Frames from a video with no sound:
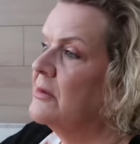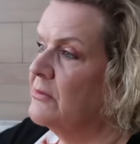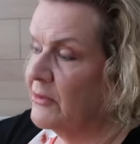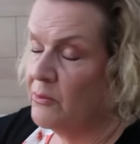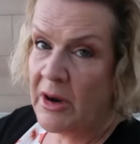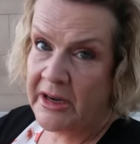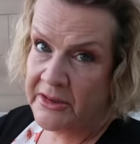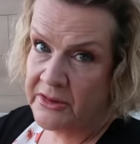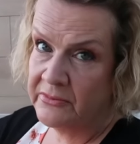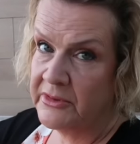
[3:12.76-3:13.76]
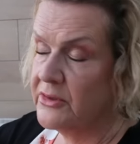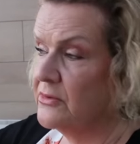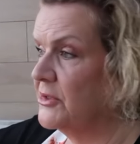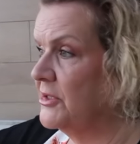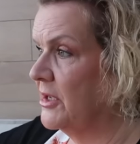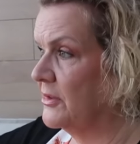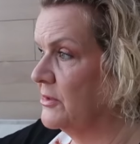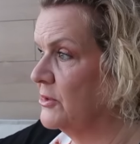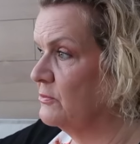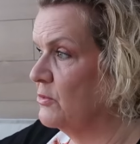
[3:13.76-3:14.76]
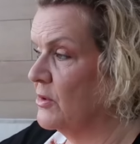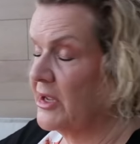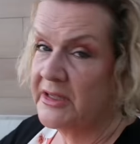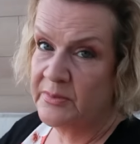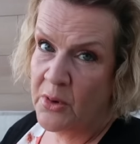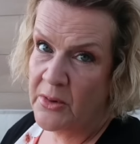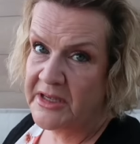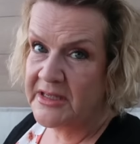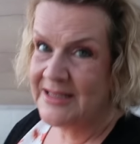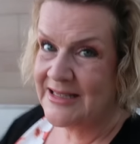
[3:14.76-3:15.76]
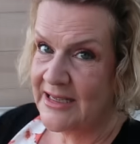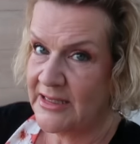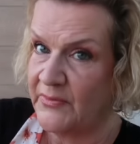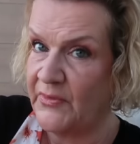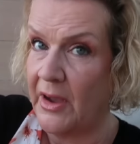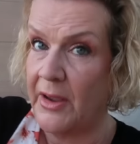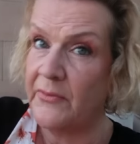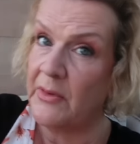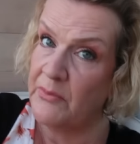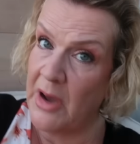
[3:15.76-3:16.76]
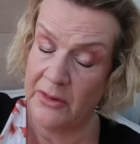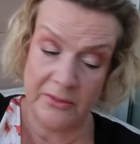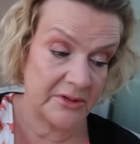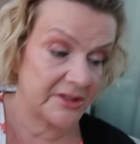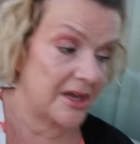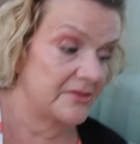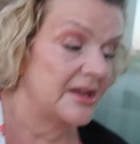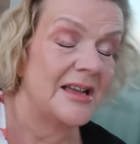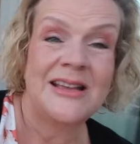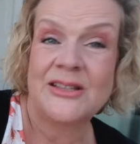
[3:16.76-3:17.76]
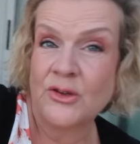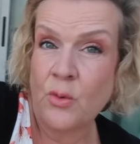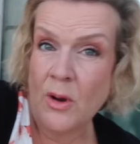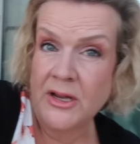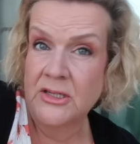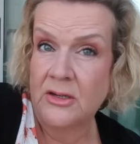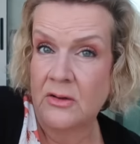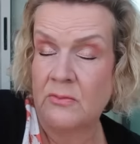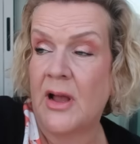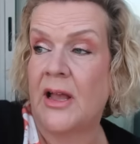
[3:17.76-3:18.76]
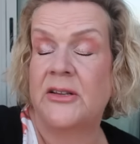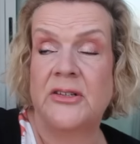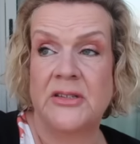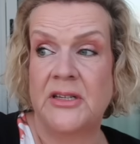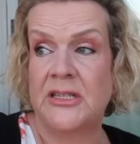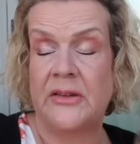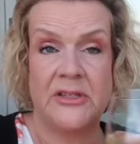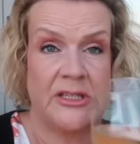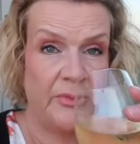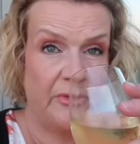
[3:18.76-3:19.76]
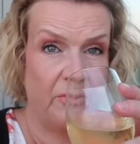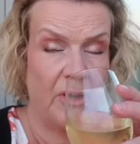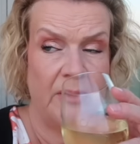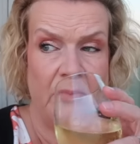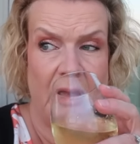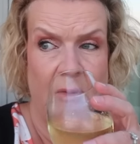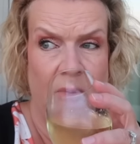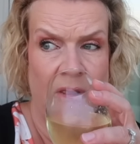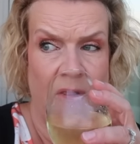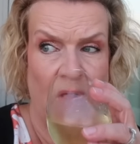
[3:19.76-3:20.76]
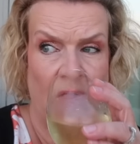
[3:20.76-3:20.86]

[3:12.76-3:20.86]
from one end of the resort to the other to walk is zero point six five miles, so it's quite a long way. Just need to have a sip of wine, bear with.